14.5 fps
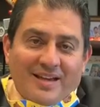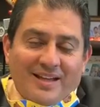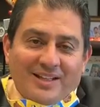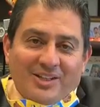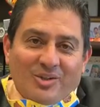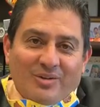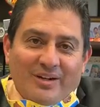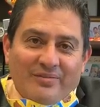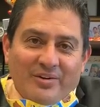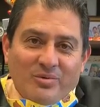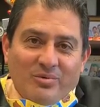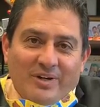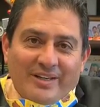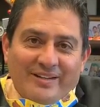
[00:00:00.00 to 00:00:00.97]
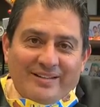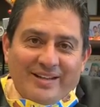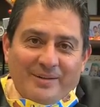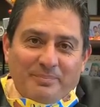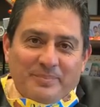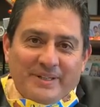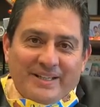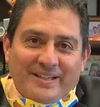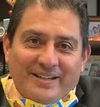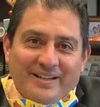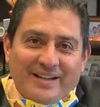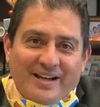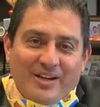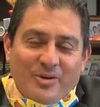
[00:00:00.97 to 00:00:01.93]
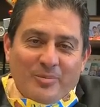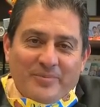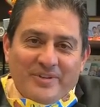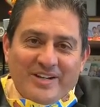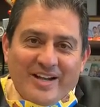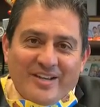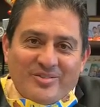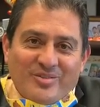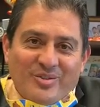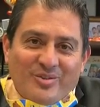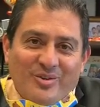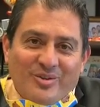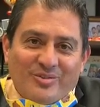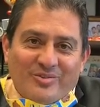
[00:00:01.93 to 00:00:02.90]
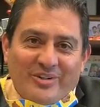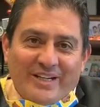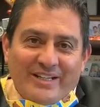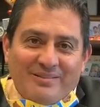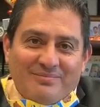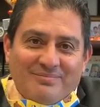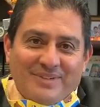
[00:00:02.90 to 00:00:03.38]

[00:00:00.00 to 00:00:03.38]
Hello, everyone at PIQE. I hope you guys are doing great.